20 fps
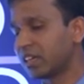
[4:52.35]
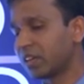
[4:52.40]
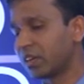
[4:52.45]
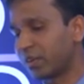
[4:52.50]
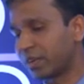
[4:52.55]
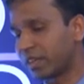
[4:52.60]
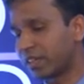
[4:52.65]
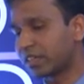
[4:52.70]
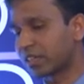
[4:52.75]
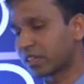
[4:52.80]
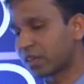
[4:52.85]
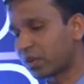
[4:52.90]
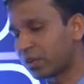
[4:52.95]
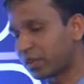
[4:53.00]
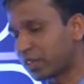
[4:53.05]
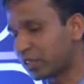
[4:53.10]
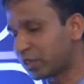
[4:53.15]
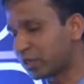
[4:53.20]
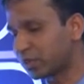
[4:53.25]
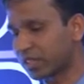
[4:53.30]
going
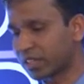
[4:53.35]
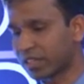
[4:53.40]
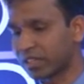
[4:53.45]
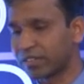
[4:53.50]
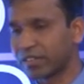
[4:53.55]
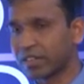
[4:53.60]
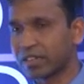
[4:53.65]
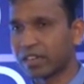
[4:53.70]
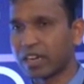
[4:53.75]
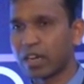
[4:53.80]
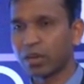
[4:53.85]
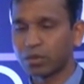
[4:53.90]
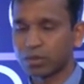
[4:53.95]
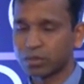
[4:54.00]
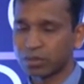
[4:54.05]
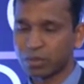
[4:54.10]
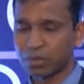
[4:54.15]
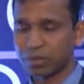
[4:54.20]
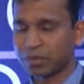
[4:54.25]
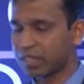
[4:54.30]
according to the given
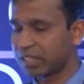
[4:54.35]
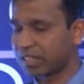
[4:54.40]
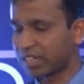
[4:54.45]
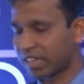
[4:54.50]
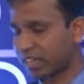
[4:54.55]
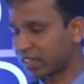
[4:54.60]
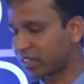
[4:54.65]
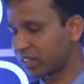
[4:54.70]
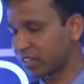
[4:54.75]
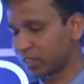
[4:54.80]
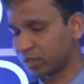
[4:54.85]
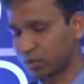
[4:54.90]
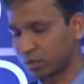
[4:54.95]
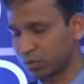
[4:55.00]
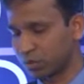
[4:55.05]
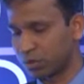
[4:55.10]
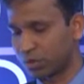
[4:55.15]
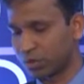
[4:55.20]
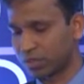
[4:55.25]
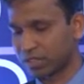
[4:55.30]
route, so we can
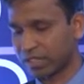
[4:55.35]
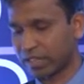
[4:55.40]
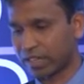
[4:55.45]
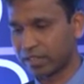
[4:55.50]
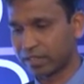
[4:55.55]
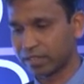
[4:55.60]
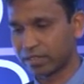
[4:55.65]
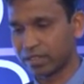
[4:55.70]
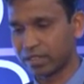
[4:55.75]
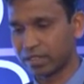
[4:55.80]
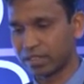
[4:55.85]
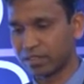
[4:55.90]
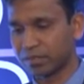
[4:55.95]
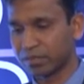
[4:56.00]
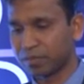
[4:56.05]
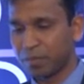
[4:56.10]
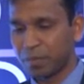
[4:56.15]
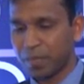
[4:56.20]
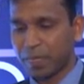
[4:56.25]
do those kind of things.